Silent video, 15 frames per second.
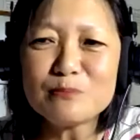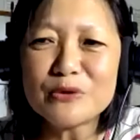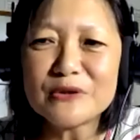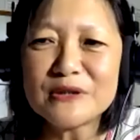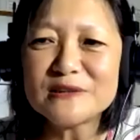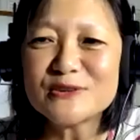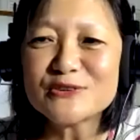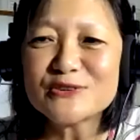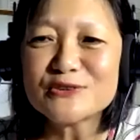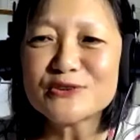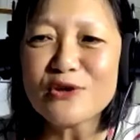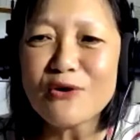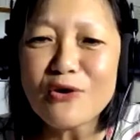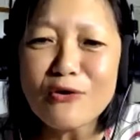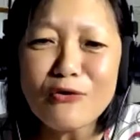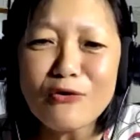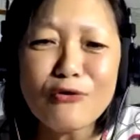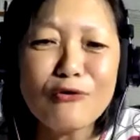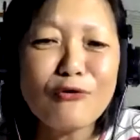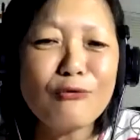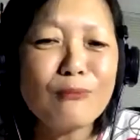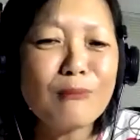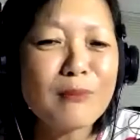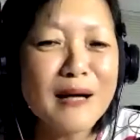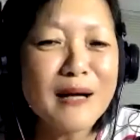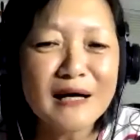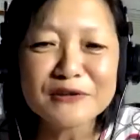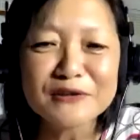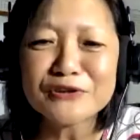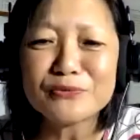in so
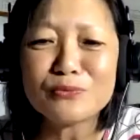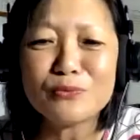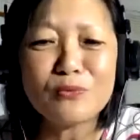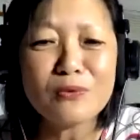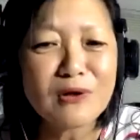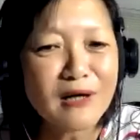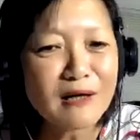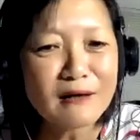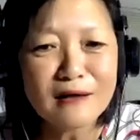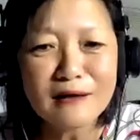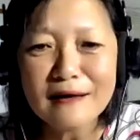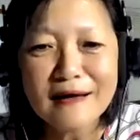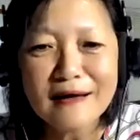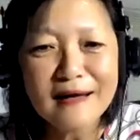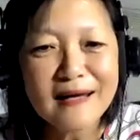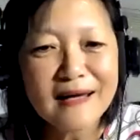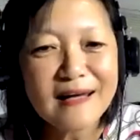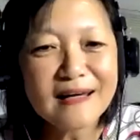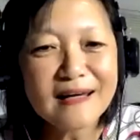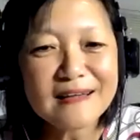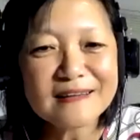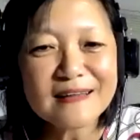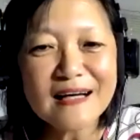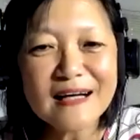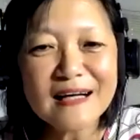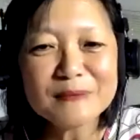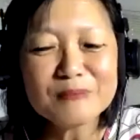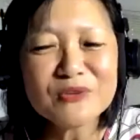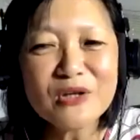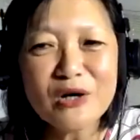much work and I'm
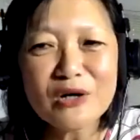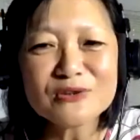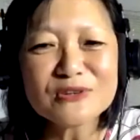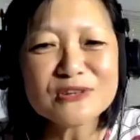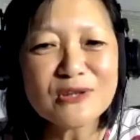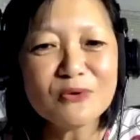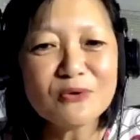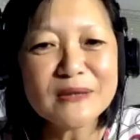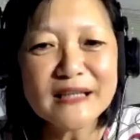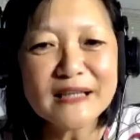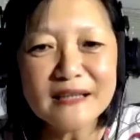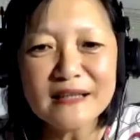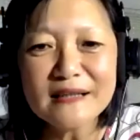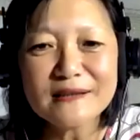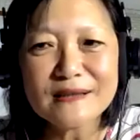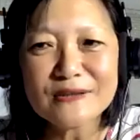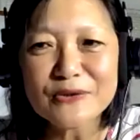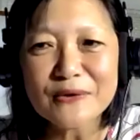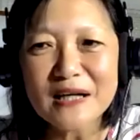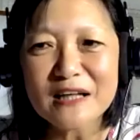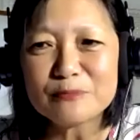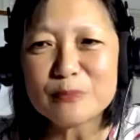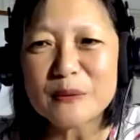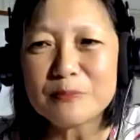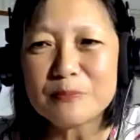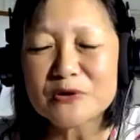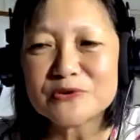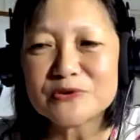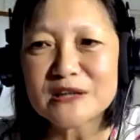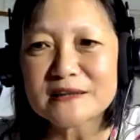not so keen to have people
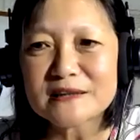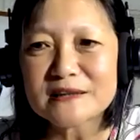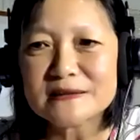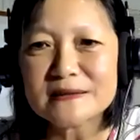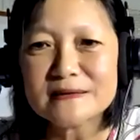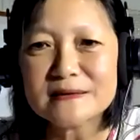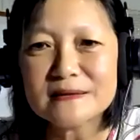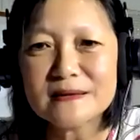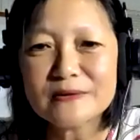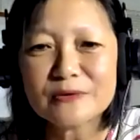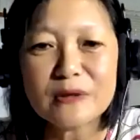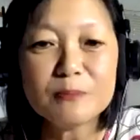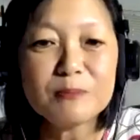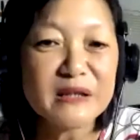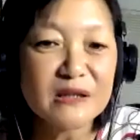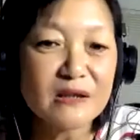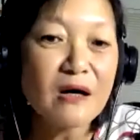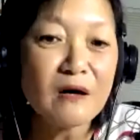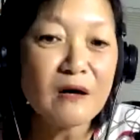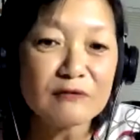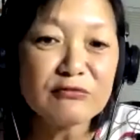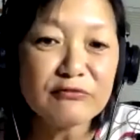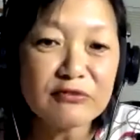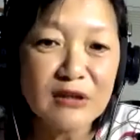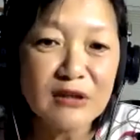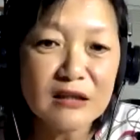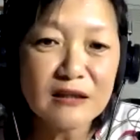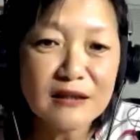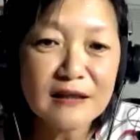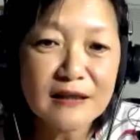just rip it off
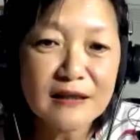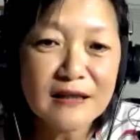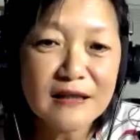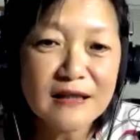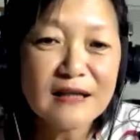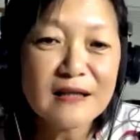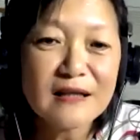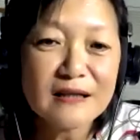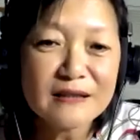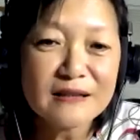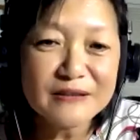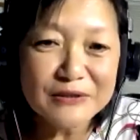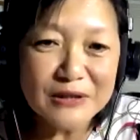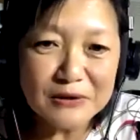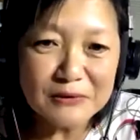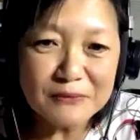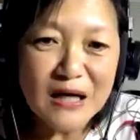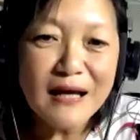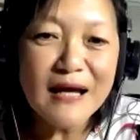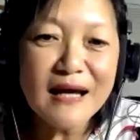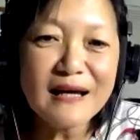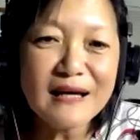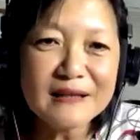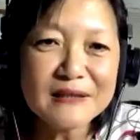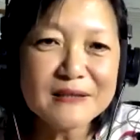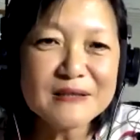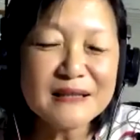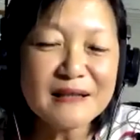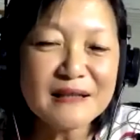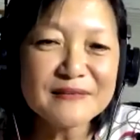you know and
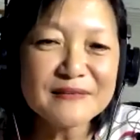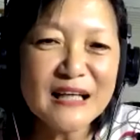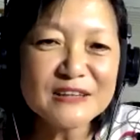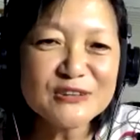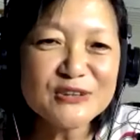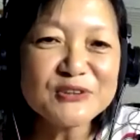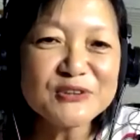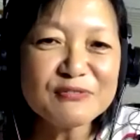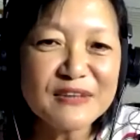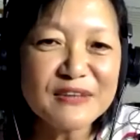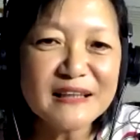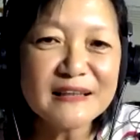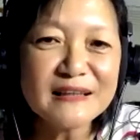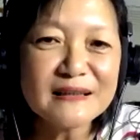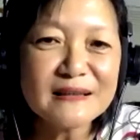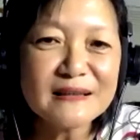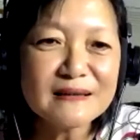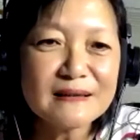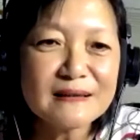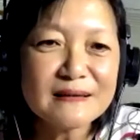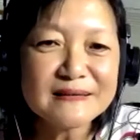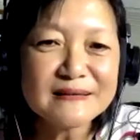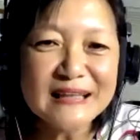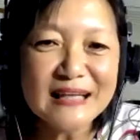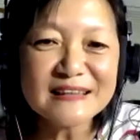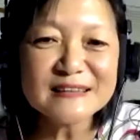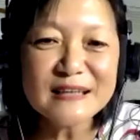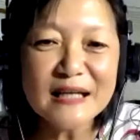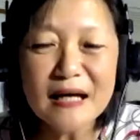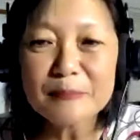that sort of thing does
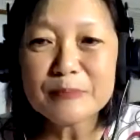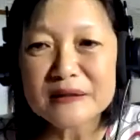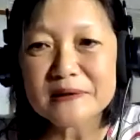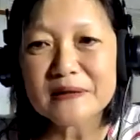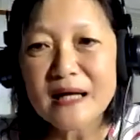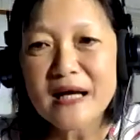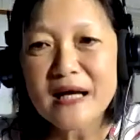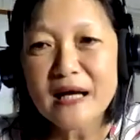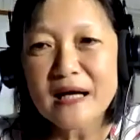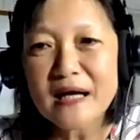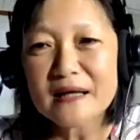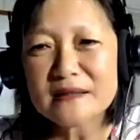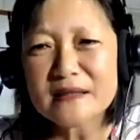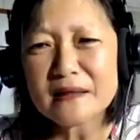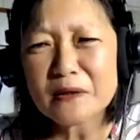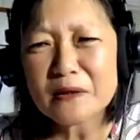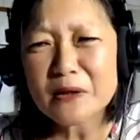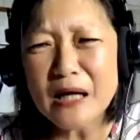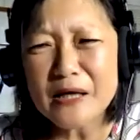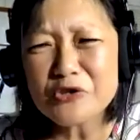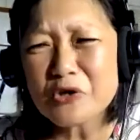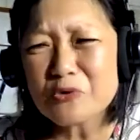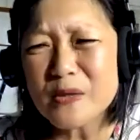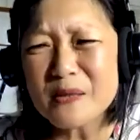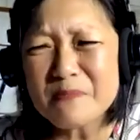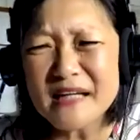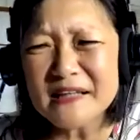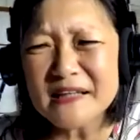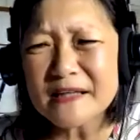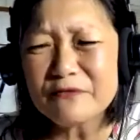happen and uh, you know we make
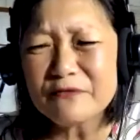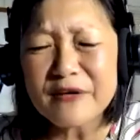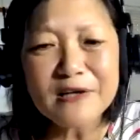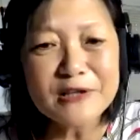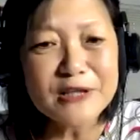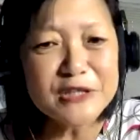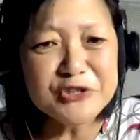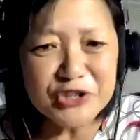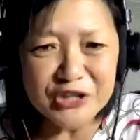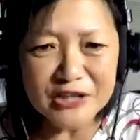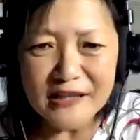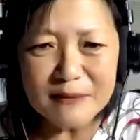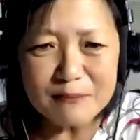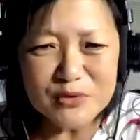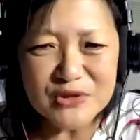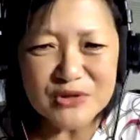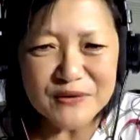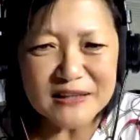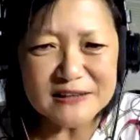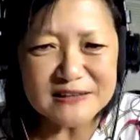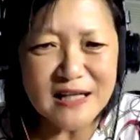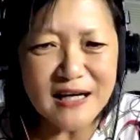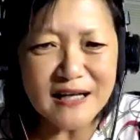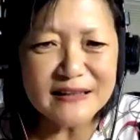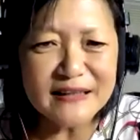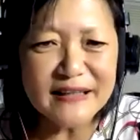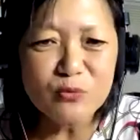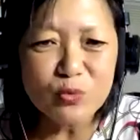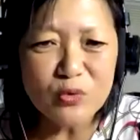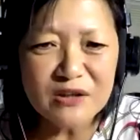it very cheap so that it's hardly
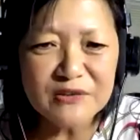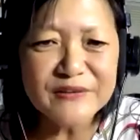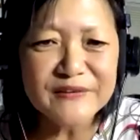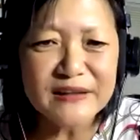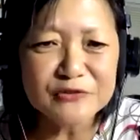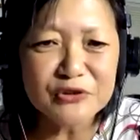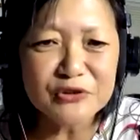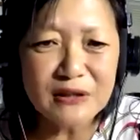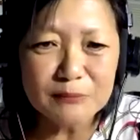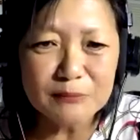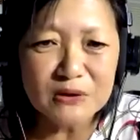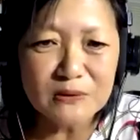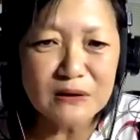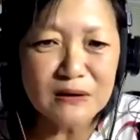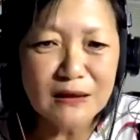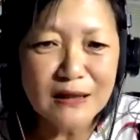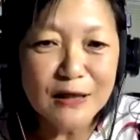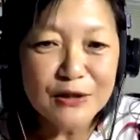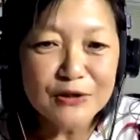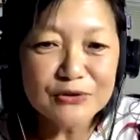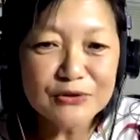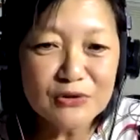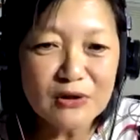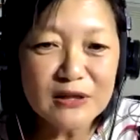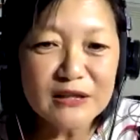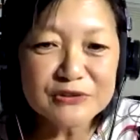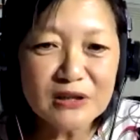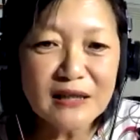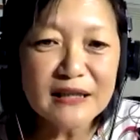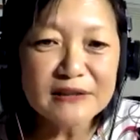worth the trouble to go and
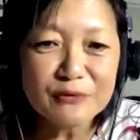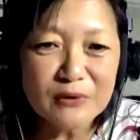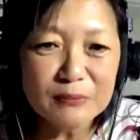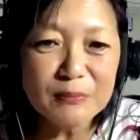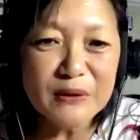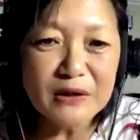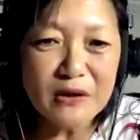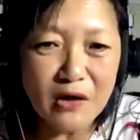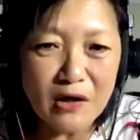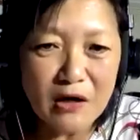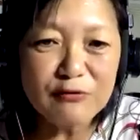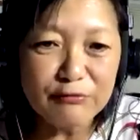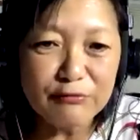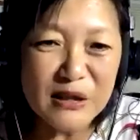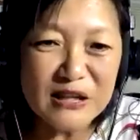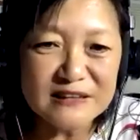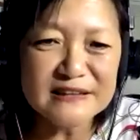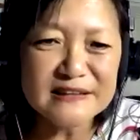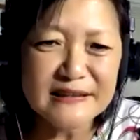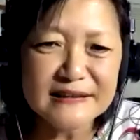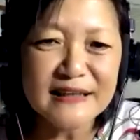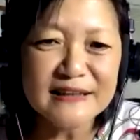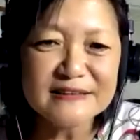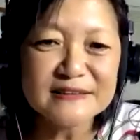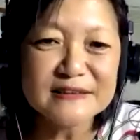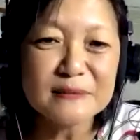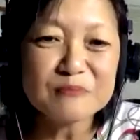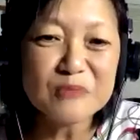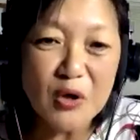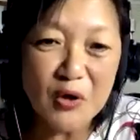try and rip it off because it's a custom
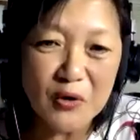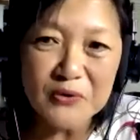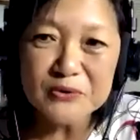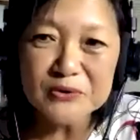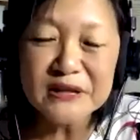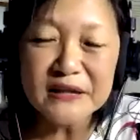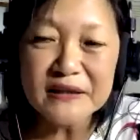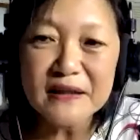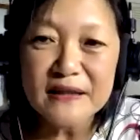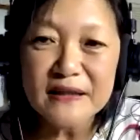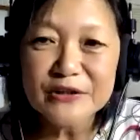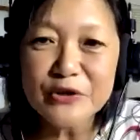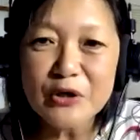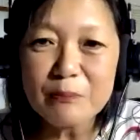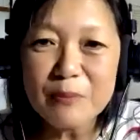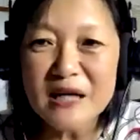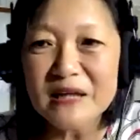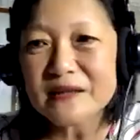code you know but